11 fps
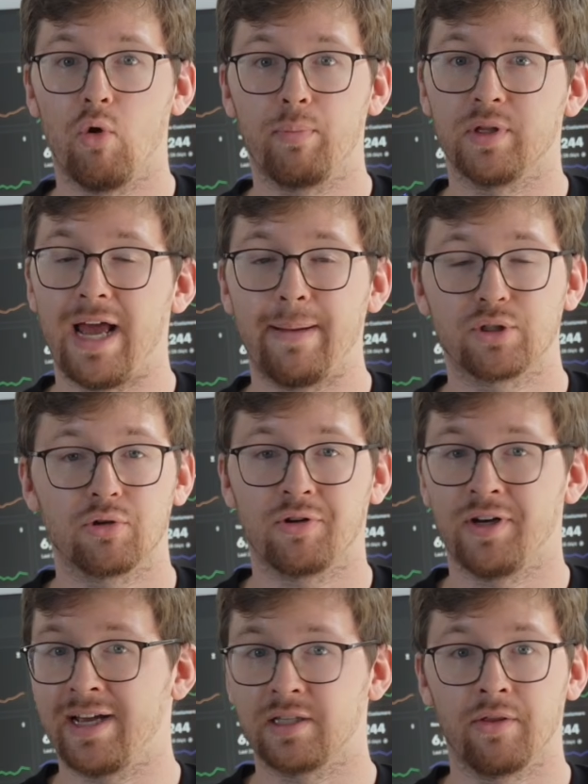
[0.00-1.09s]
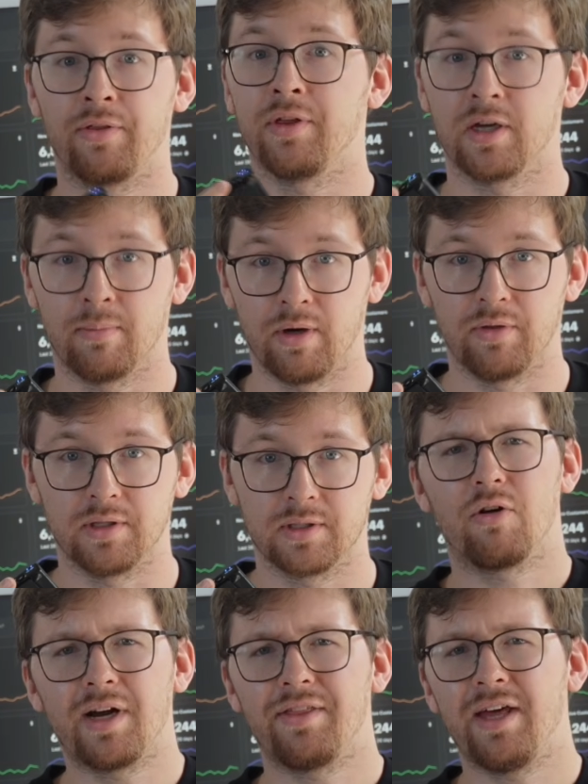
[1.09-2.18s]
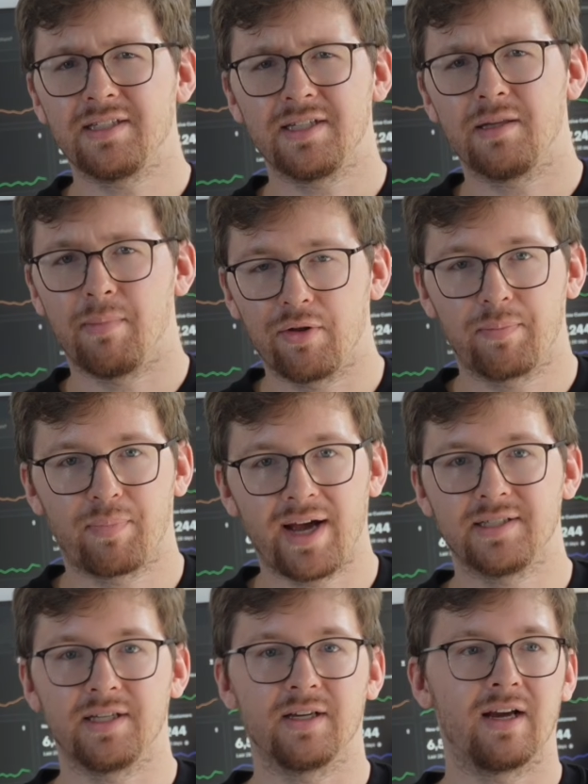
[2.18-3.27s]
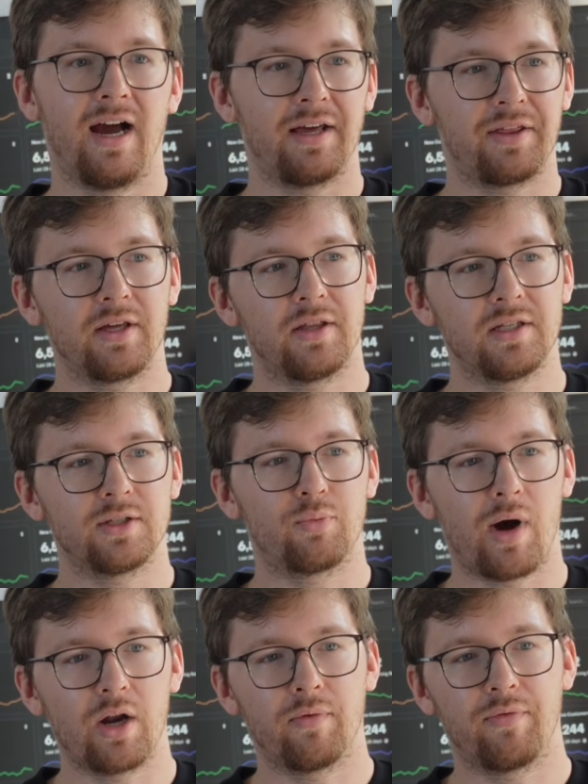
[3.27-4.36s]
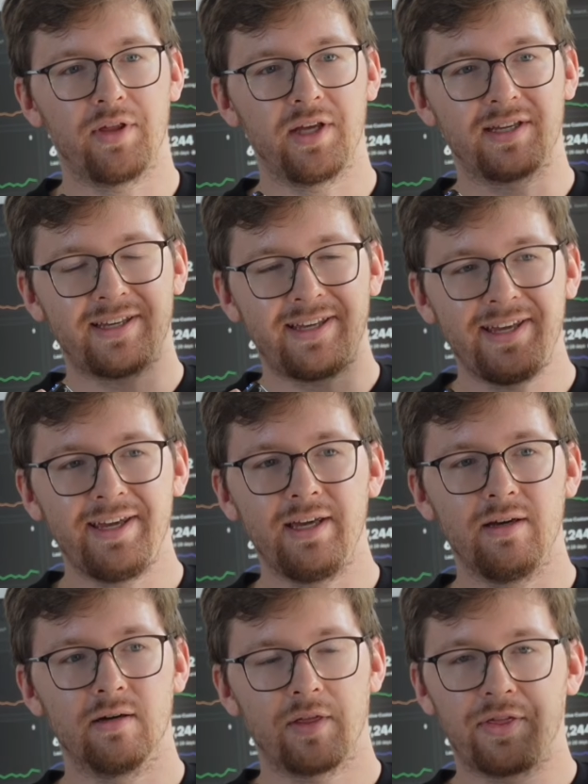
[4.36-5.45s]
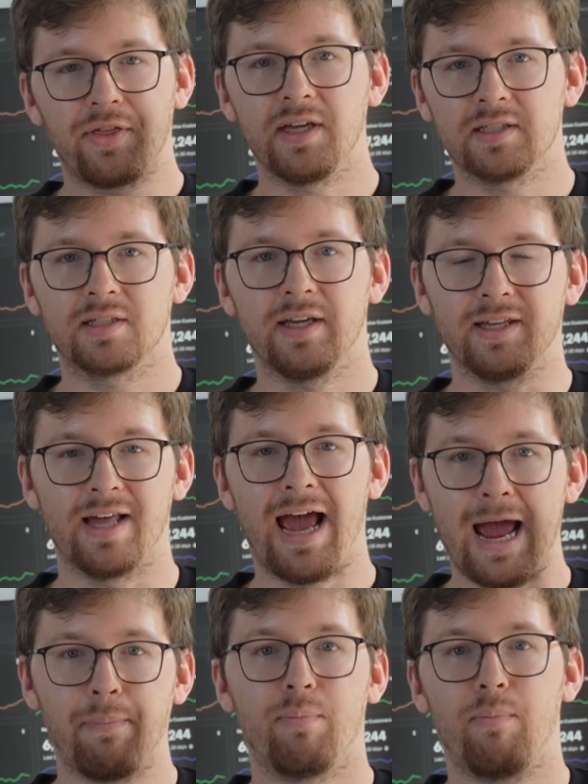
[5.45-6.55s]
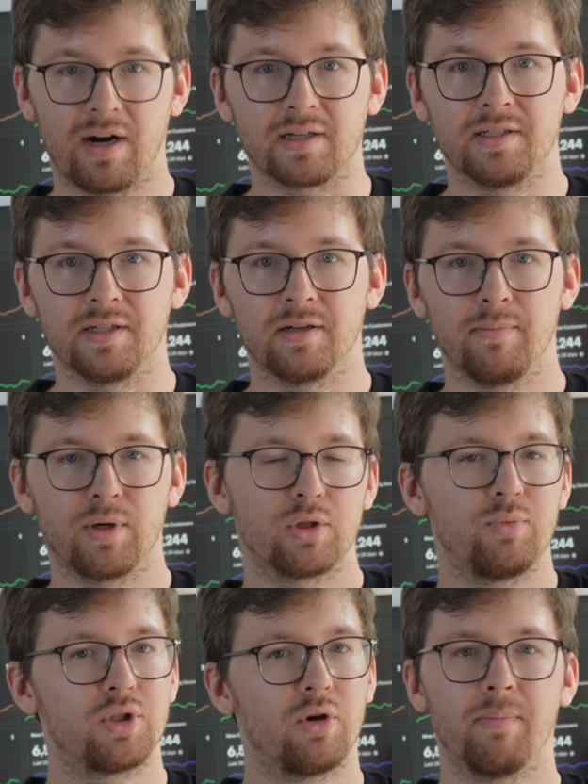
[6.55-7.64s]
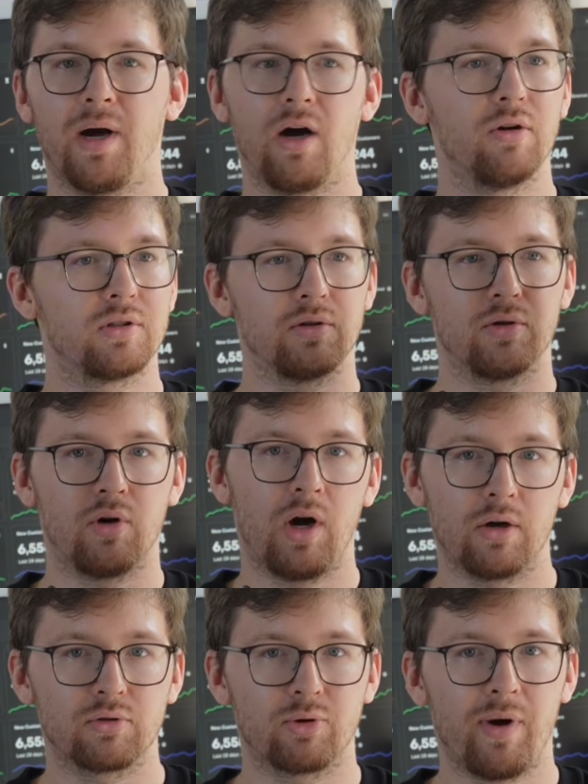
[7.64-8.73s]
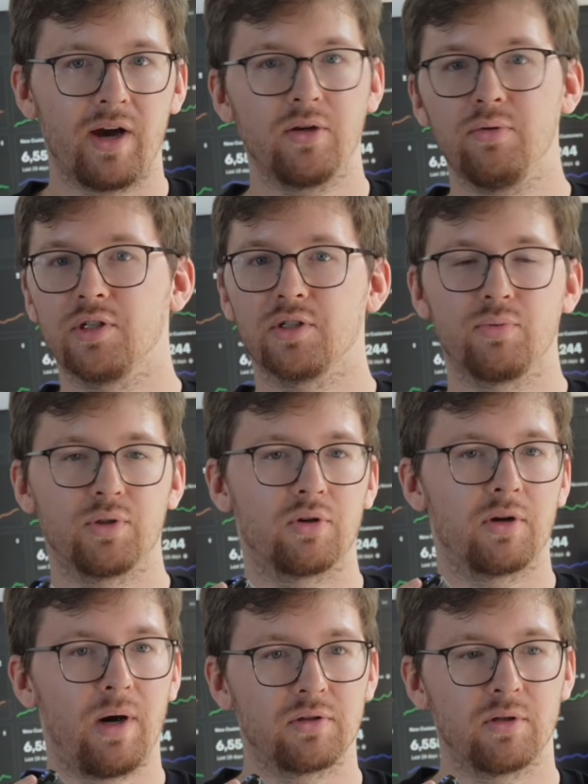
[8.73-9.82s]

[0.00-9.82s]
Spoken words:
open App Store Connect and think about this. All right, that's it about the pricing. I think this is one of the key things in app marketing, because we talk about how to acquire users, we talk about